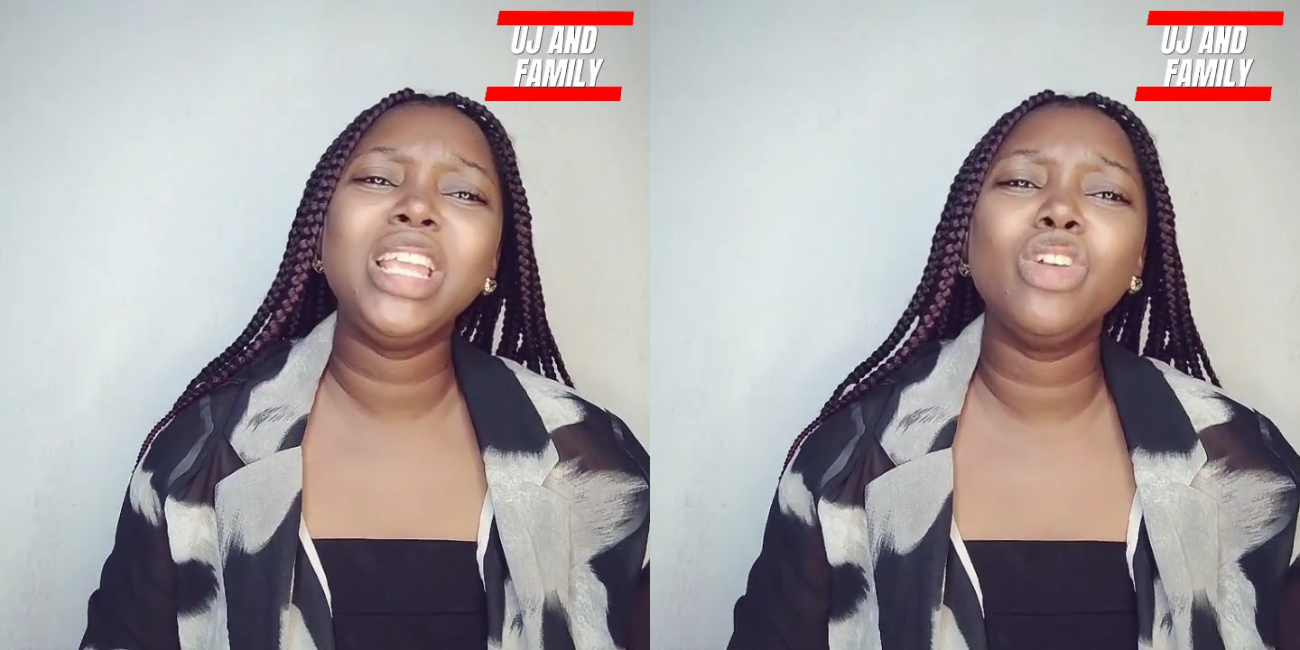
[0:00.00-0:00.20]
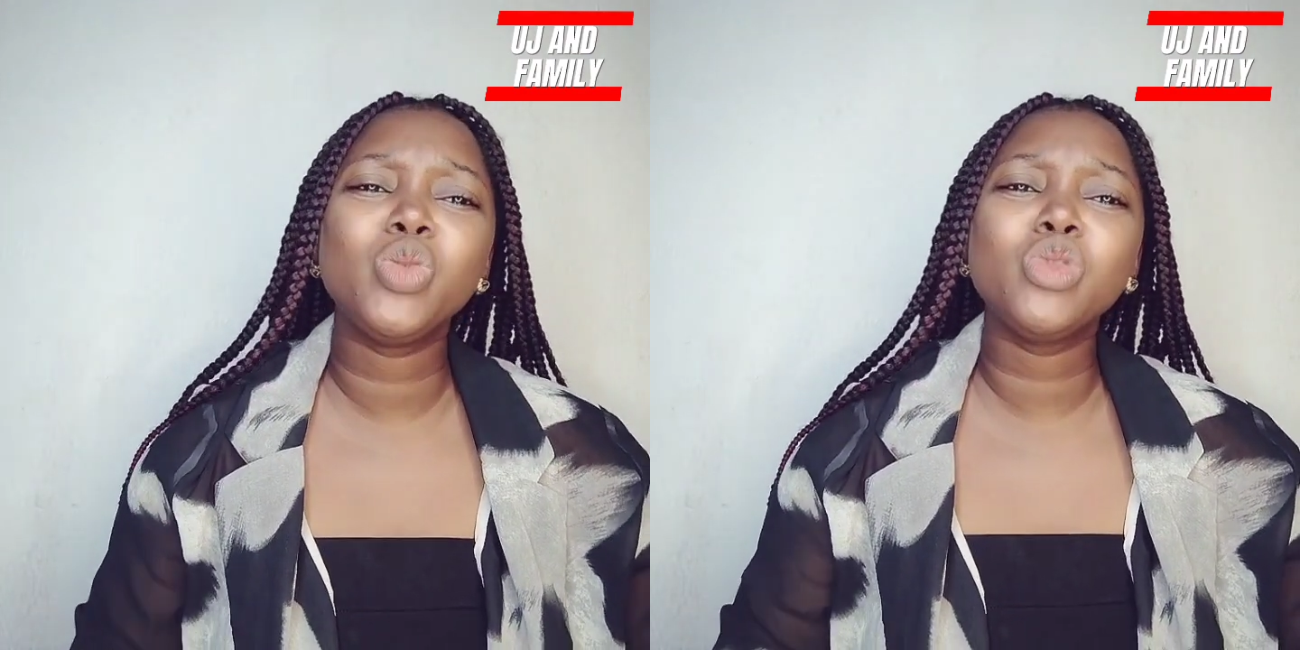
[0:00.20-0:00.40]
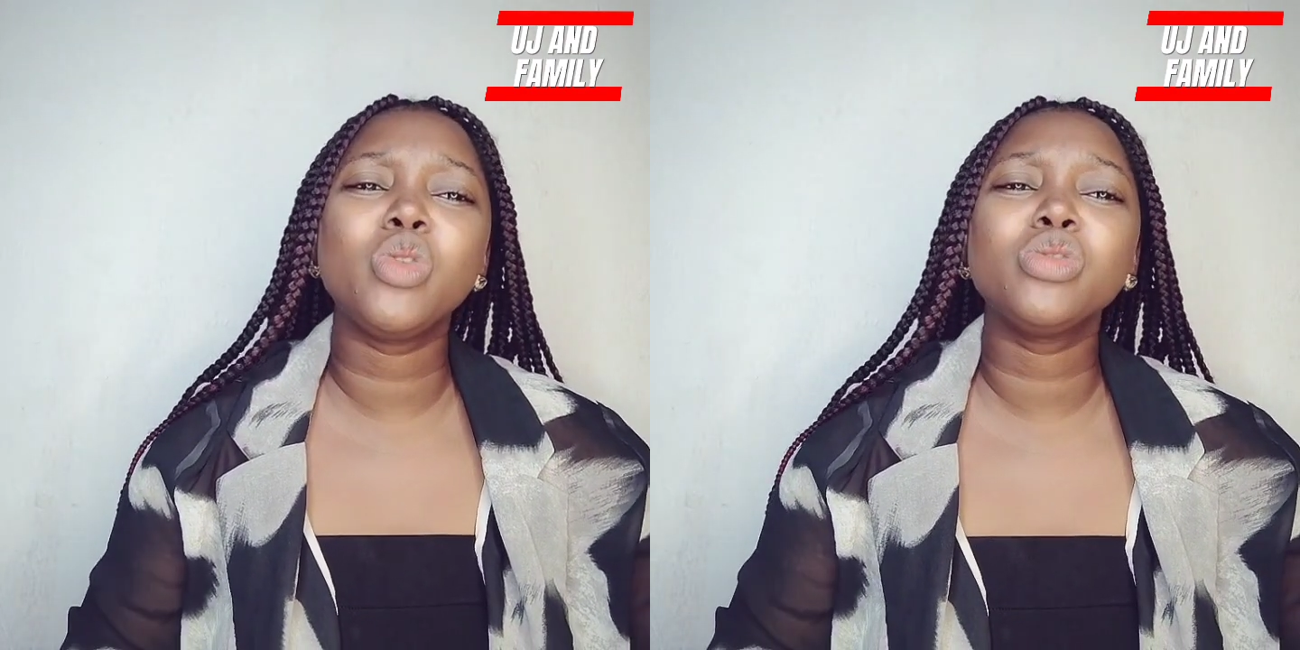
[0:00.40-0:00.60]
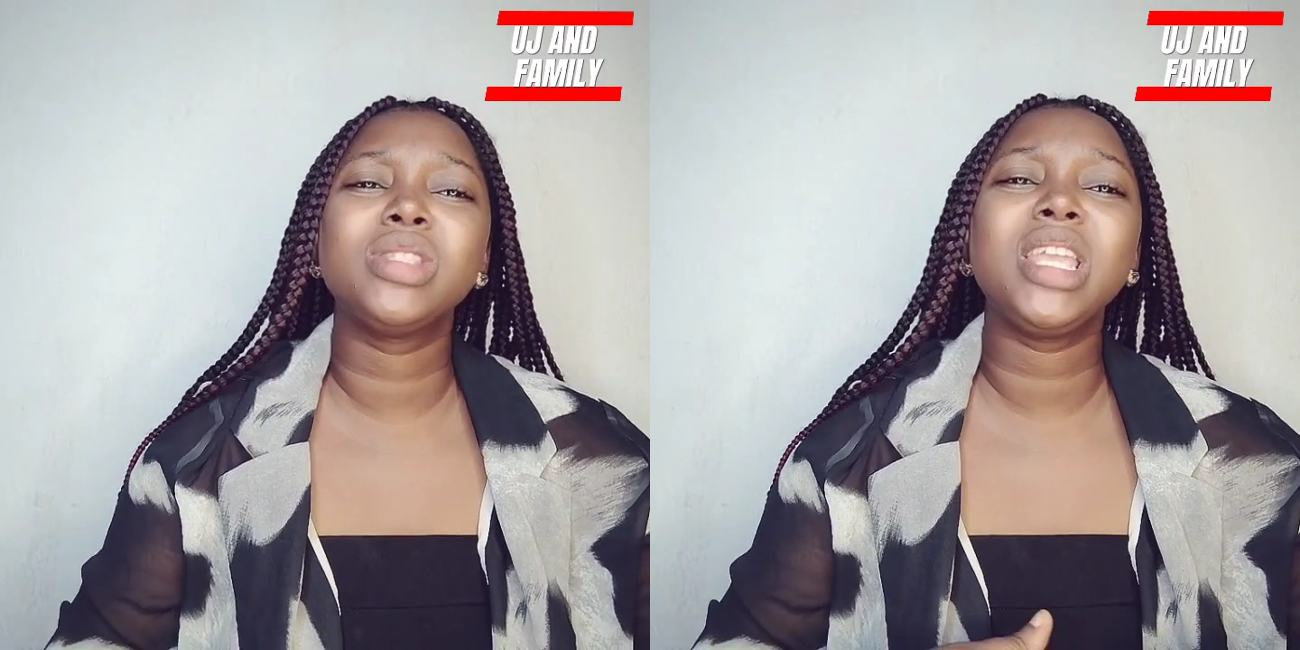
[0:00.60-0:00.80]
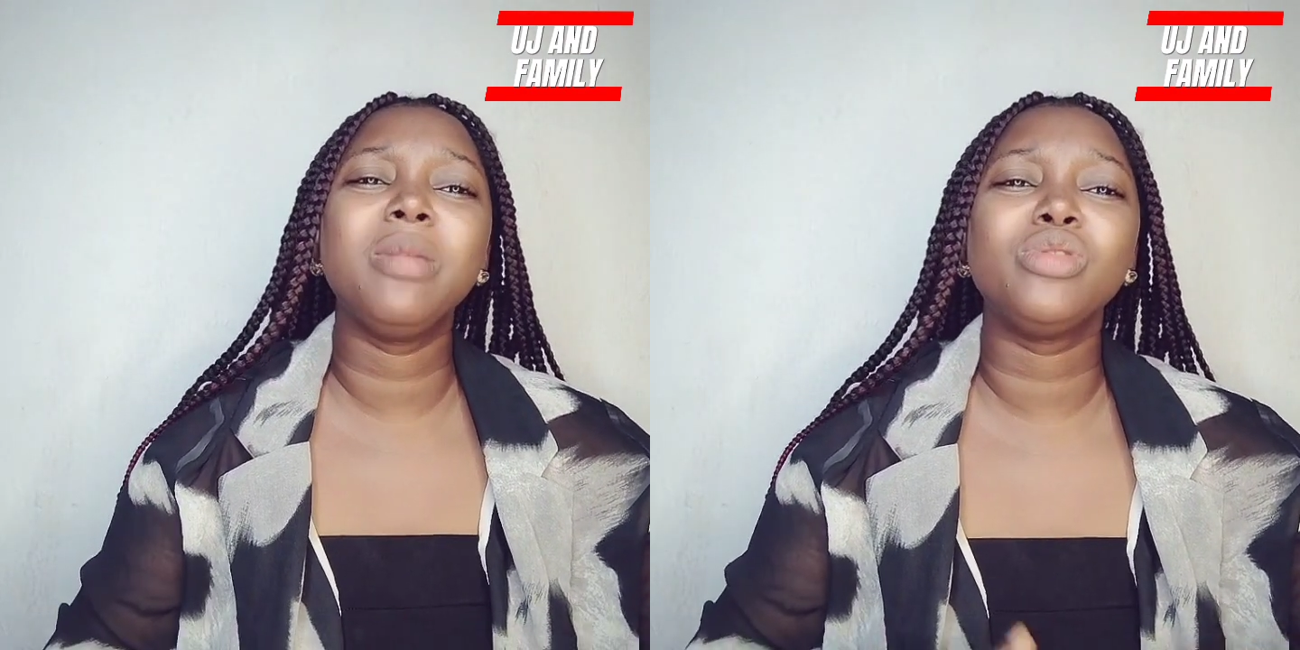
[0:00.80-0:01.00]
just wants to
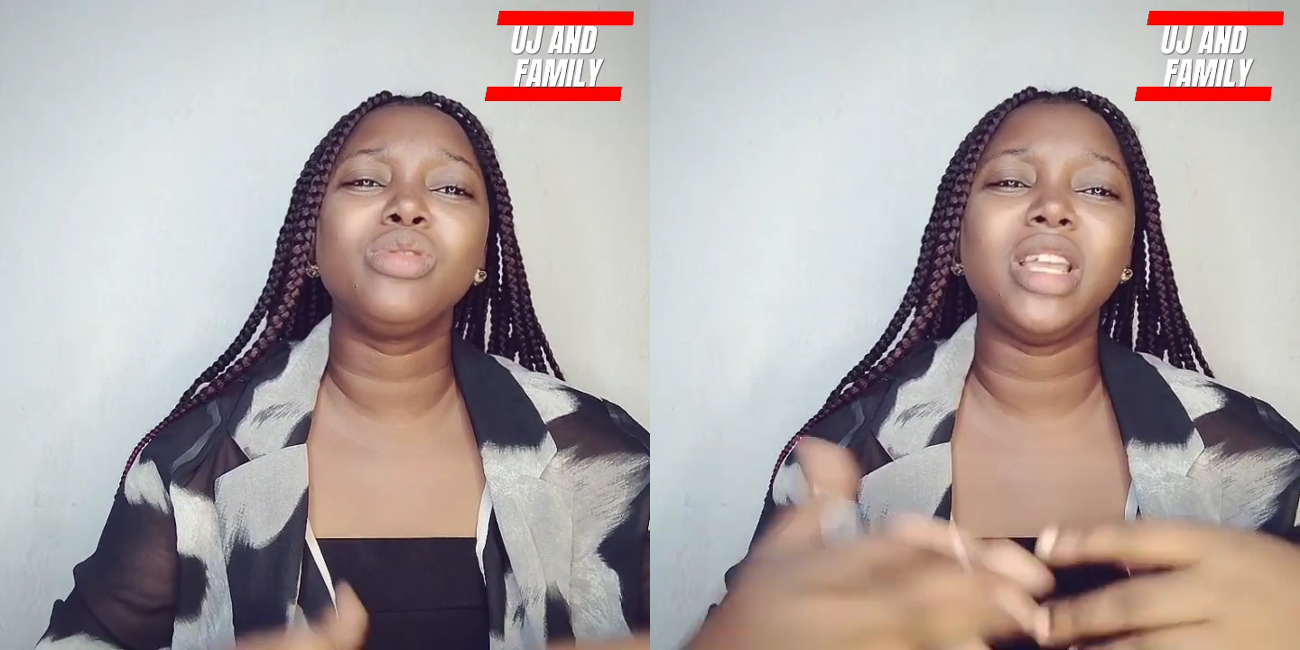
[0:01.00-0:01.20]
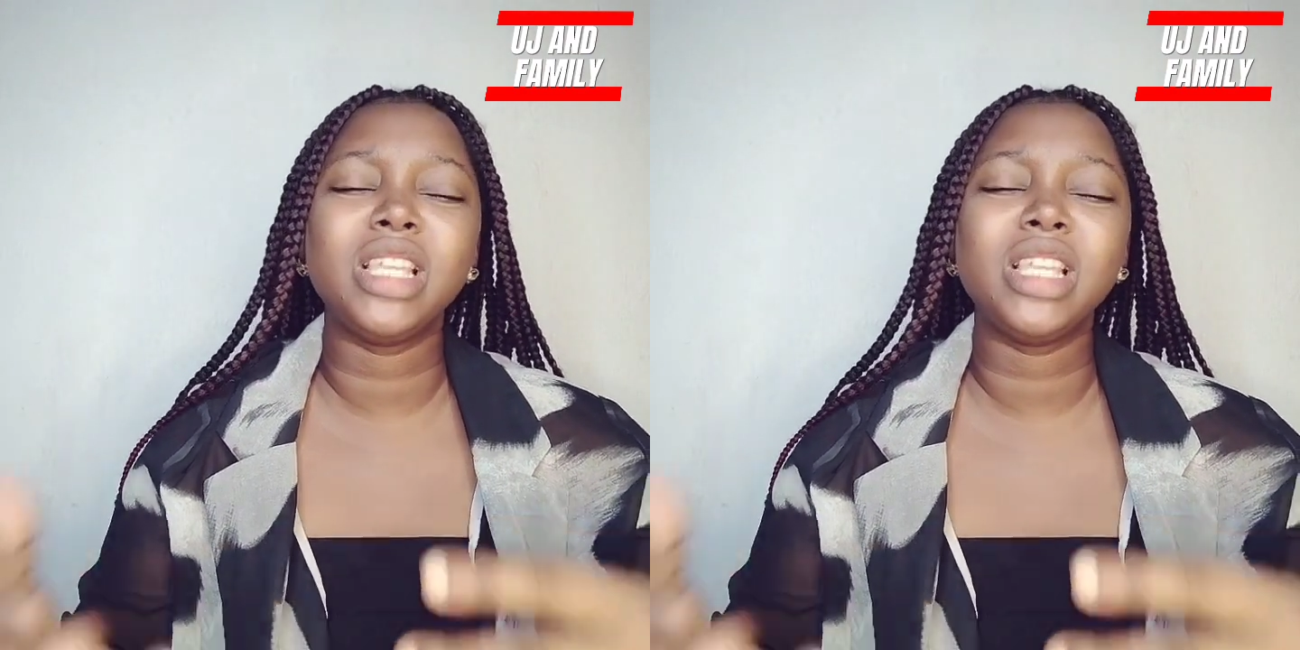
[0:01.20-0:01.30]
take him to Nigeria.